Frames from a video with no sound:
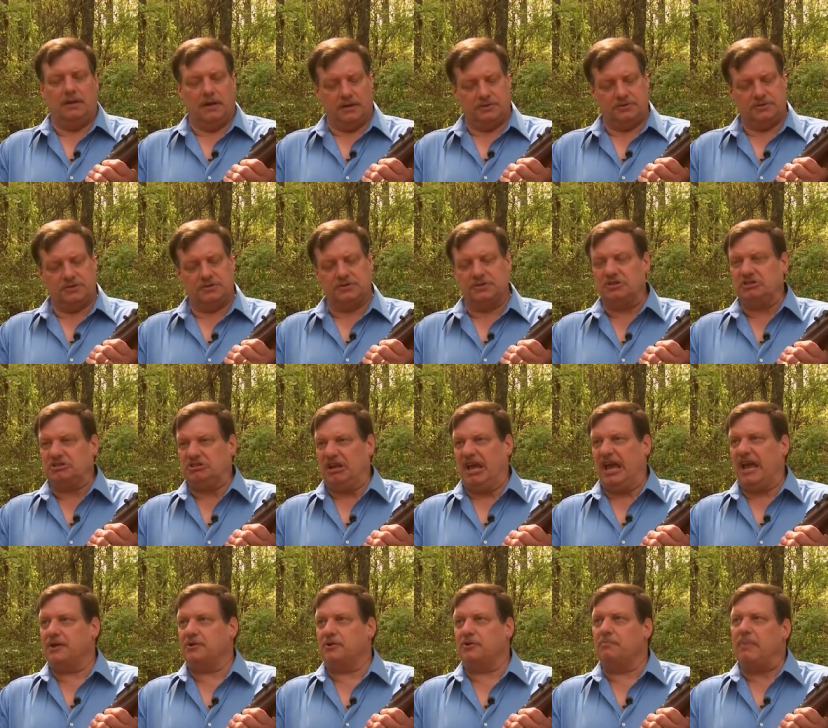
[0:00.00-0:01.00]
not just the
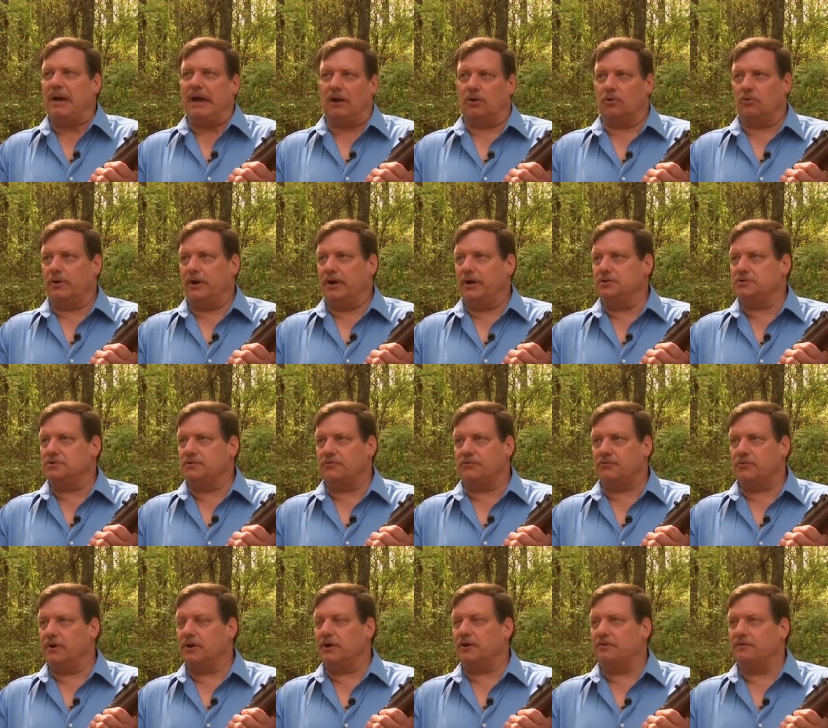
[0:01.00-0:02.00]
standard battle range of
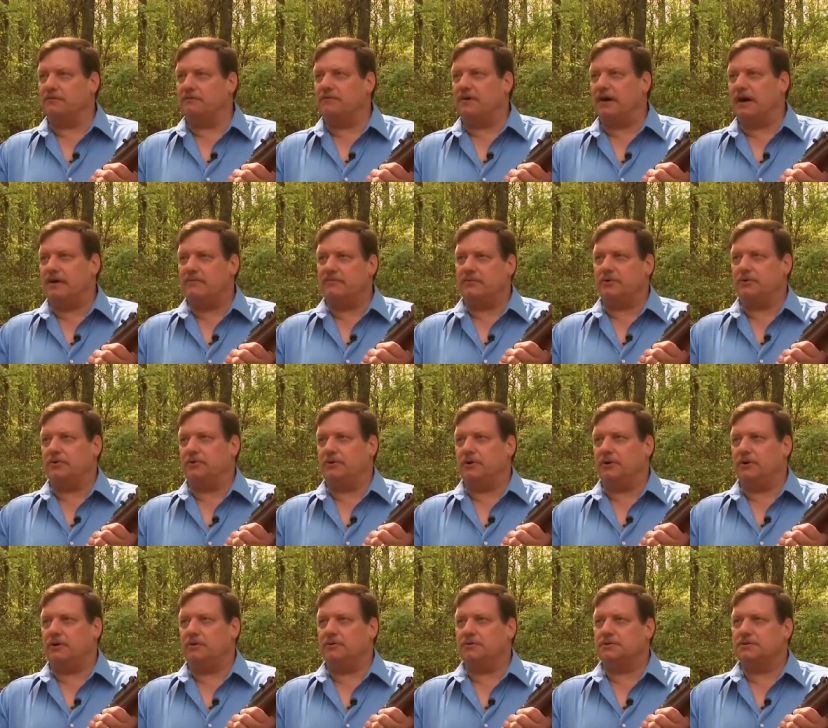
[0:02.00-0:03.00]
300 to 500
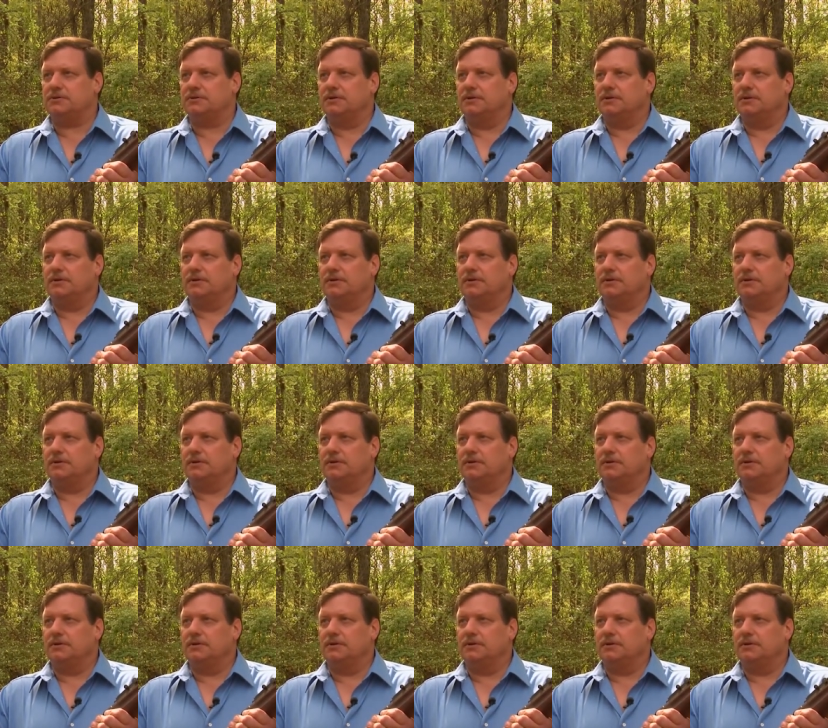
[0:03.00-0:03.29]
yards,